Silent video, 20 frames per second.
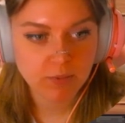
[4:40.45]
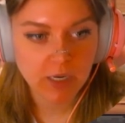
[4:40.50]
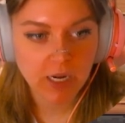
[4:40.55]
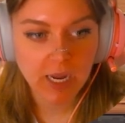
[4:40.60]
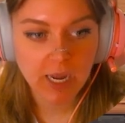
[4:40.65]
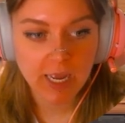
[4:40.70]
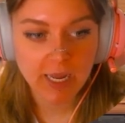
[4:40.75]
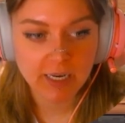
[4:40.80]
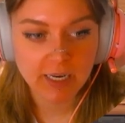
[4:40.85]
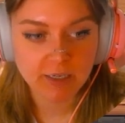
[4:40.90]

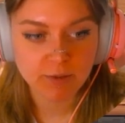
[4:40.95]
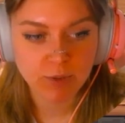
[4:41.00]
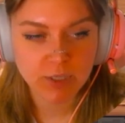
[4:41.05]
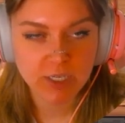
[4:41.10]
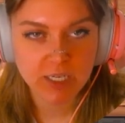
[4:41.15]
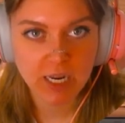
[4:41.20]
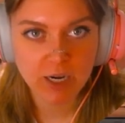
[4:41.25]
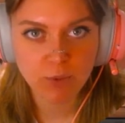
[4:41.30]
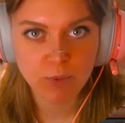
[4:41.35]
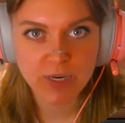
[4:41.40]
And
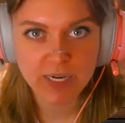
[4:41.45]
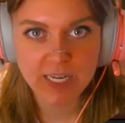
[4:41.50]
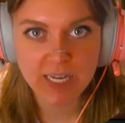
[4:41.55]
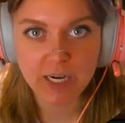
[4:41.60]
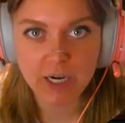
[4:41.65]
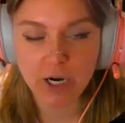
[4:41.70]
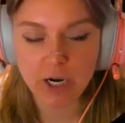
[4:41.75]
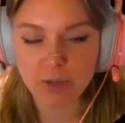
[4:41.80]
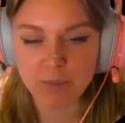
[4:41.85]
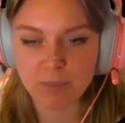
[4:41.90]
we kind of want to
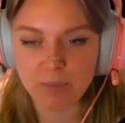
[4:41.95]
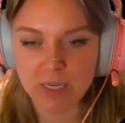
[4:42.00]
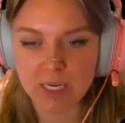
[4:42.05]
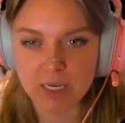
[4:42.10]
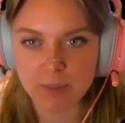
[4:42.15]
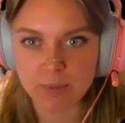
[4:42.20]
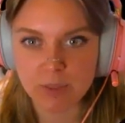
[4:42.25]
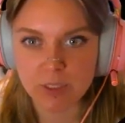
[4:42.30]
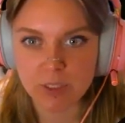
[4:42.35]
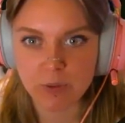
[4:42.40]
get our
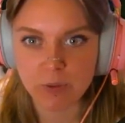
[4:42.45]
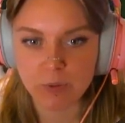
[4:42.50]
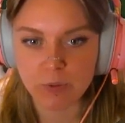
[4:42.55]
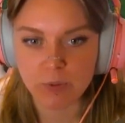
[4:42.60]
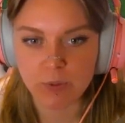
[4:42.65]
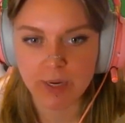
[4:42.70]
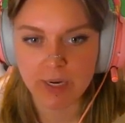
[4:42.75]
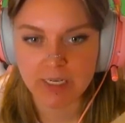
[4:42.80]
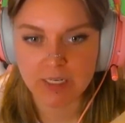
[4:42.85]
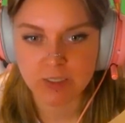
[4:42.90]
mead up to
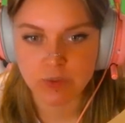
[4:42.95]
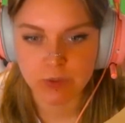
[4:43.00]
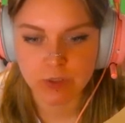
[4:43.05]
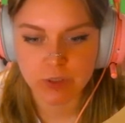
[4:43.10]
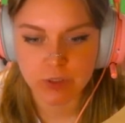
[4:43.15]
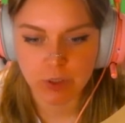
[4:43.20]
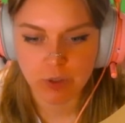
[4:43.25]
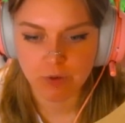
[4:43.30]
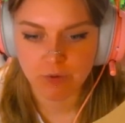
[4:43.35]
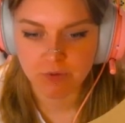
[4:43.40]
Grand
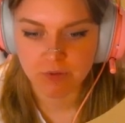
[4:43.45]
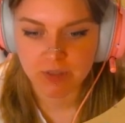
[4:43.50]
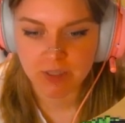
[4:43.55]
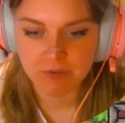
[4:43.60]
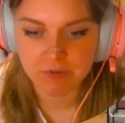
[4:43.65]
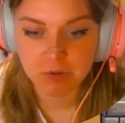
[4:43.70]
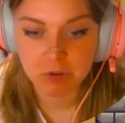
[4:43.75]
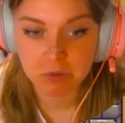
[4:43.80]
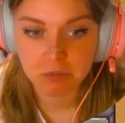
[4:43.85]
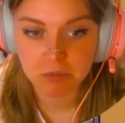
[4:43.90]
Reserve
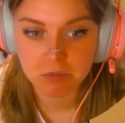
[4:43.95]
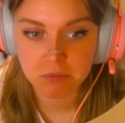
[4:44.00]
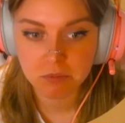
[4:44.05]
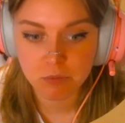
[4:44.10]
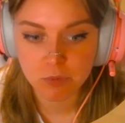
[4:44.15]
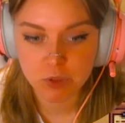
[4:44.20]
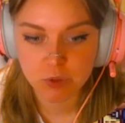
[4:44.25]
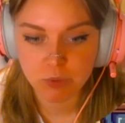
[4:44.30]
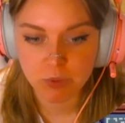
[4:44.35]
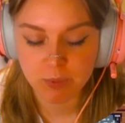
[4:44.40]
level,
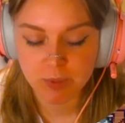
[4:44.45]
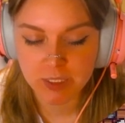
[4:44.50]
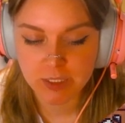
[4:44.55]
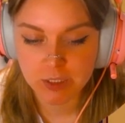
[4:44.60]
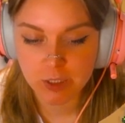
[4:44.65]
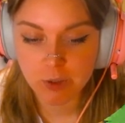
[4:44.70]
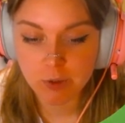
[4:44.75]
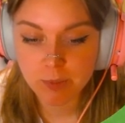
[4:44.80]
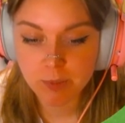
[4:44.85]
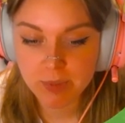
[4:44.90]
which would be
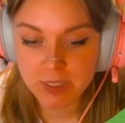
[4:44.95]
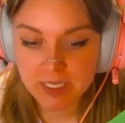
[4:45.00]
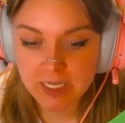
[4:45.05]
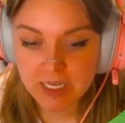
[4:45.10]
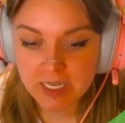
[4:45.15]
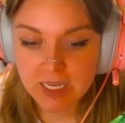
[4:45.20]
dope.